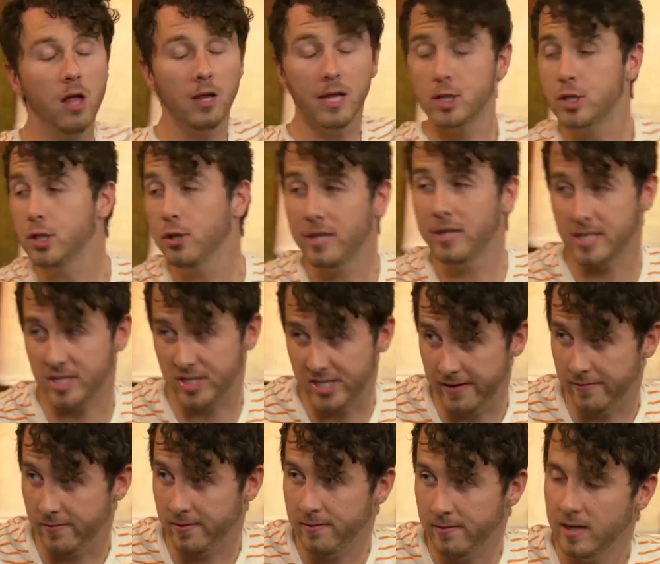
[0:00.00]
Let's do this,
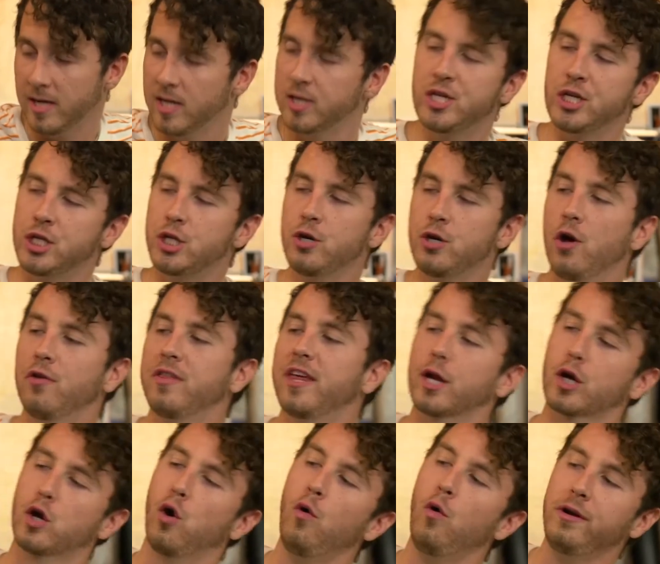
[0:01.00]
Steven. Did you know that
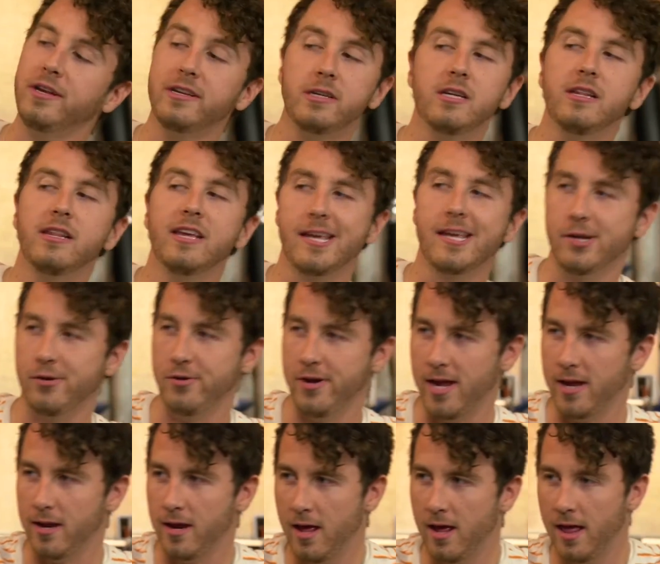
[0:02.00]
according to the internet,